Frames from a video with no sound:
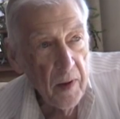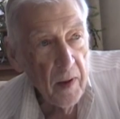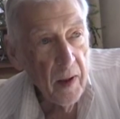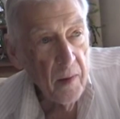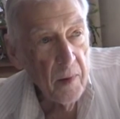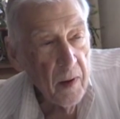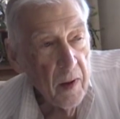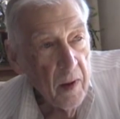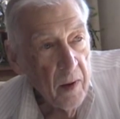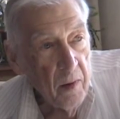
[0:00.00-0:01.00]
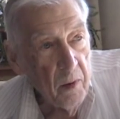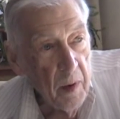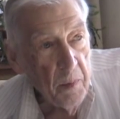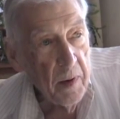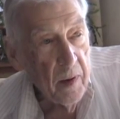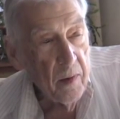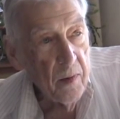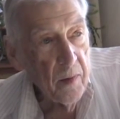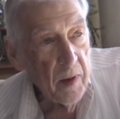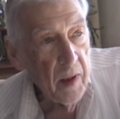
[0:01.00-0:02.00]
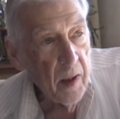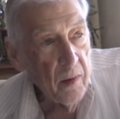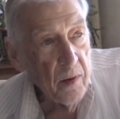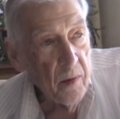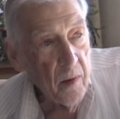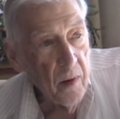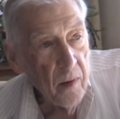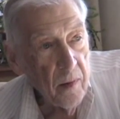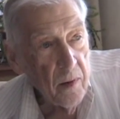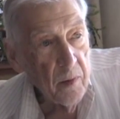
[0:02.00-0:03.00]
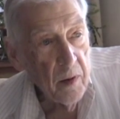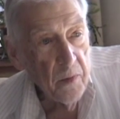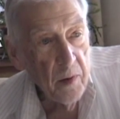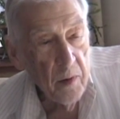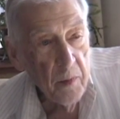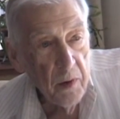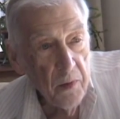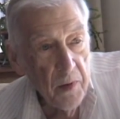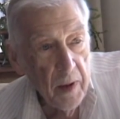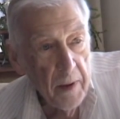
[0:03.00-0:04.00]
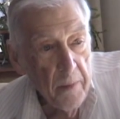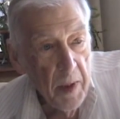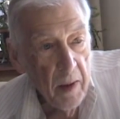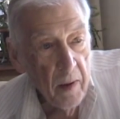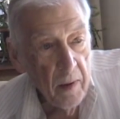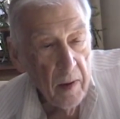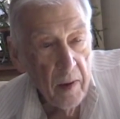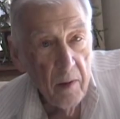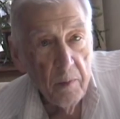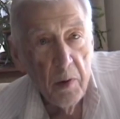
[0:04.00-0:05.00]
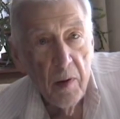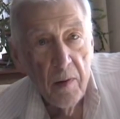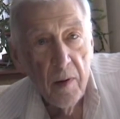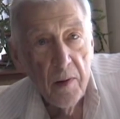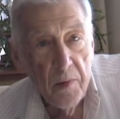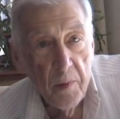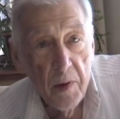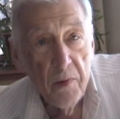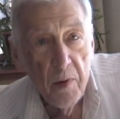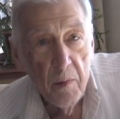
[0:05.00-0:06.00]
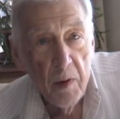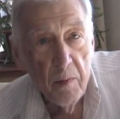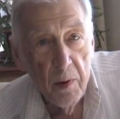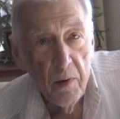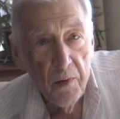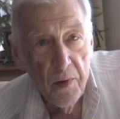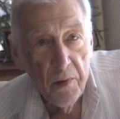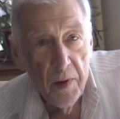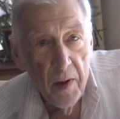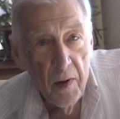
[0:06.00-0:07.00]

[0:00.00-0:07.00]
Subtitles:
There had crept into the atonal 12-tone music a kind of pointillism with some composers.